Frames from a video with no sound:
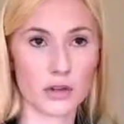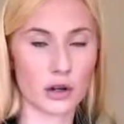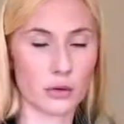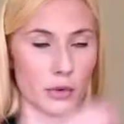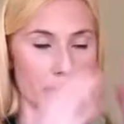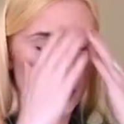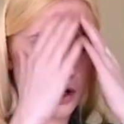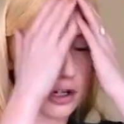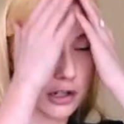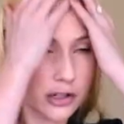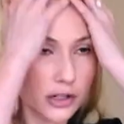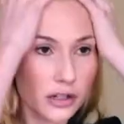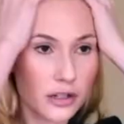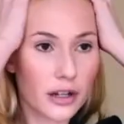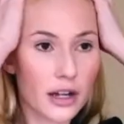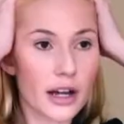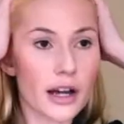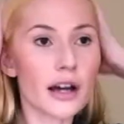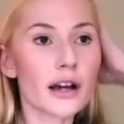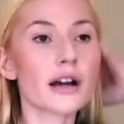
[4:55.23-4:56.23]
Oh my gosh.
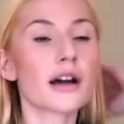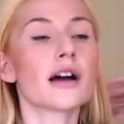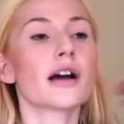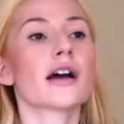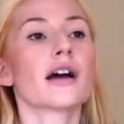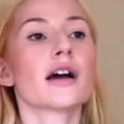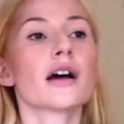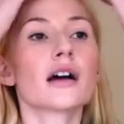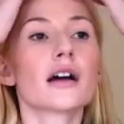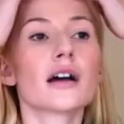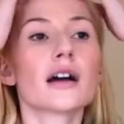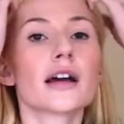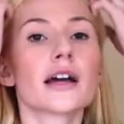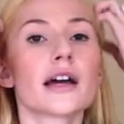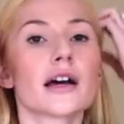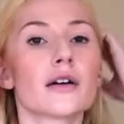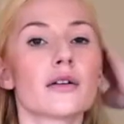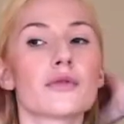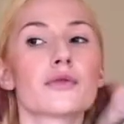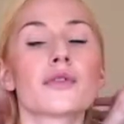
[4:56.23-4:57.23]
I
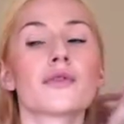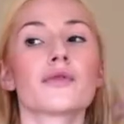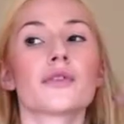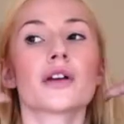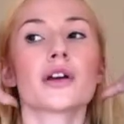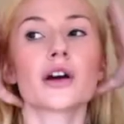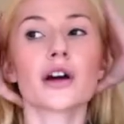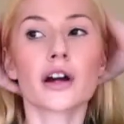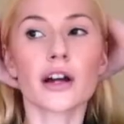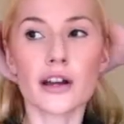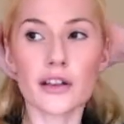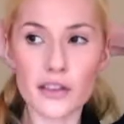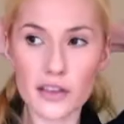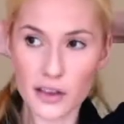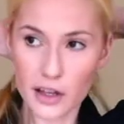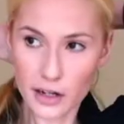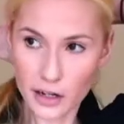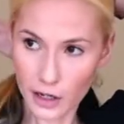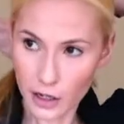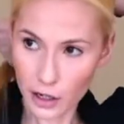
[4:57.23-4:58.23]
have VR
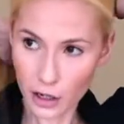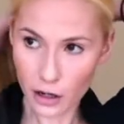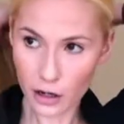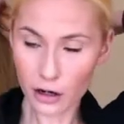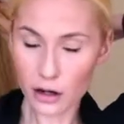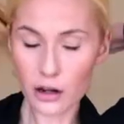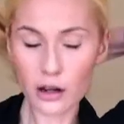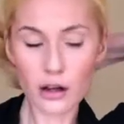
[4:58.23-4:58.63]
headset hair.